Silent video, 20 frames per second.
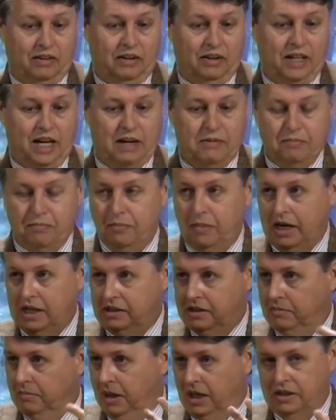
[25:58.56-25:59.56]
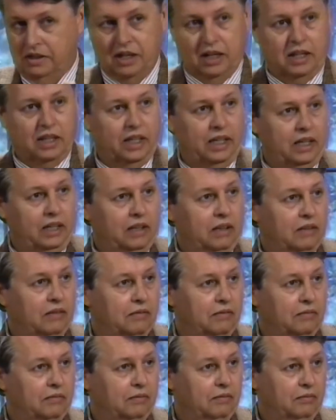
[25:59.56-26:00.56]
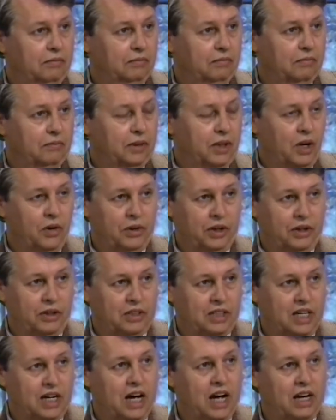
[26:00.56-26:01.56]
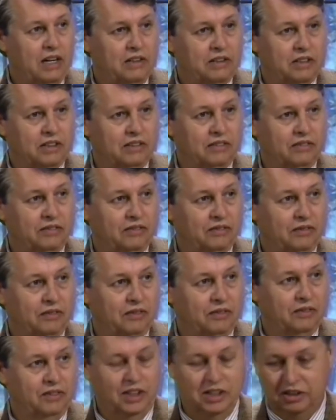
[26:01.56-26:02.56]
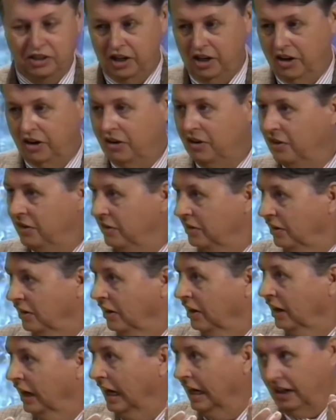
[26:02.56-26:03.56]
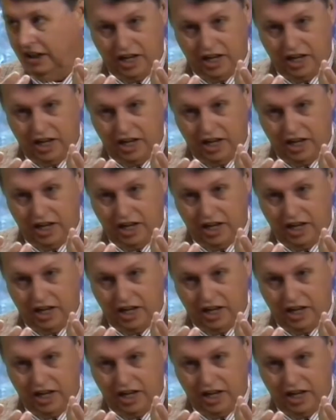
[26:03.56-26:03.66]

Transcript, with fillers: And they basically go there to hunt the deer and